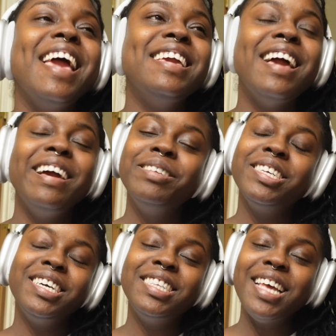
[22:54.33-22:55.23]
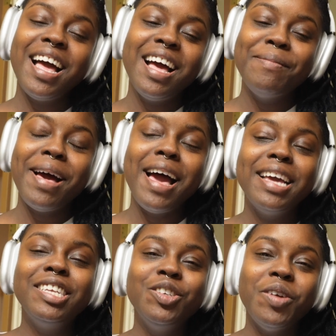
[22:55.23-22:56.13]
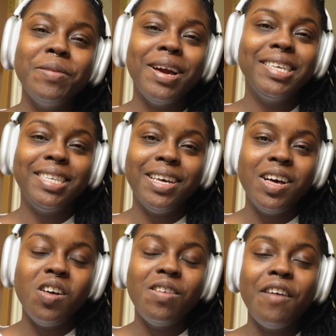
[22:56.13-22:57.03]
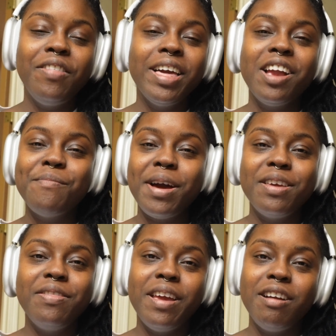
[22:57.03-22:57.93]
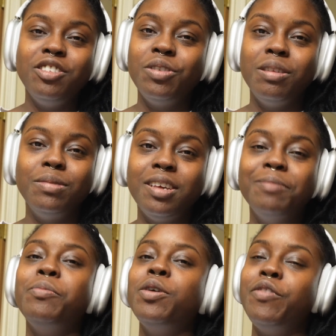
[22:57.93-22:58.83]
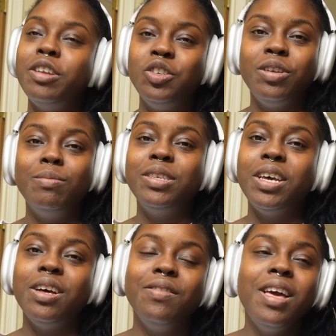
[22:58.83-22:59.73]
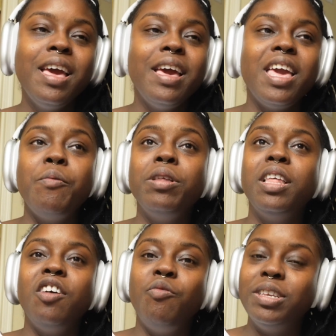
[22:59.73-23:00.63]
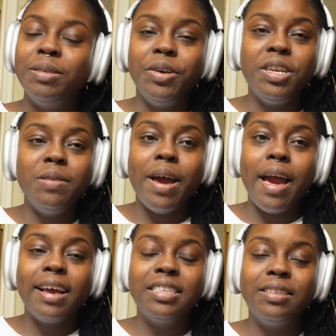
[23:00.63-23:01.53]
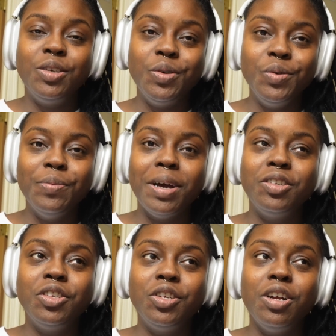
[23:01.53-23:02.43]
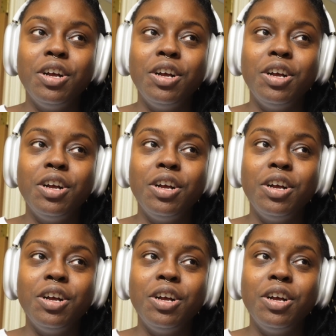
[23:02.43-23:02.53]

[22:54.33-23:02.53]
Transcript: And yeah, it was a good time. I enjoyed myself. I feel like everybody there enjoyed themselves. My boyfriend enjoyed himself. And we left with some goodie bags to my sister.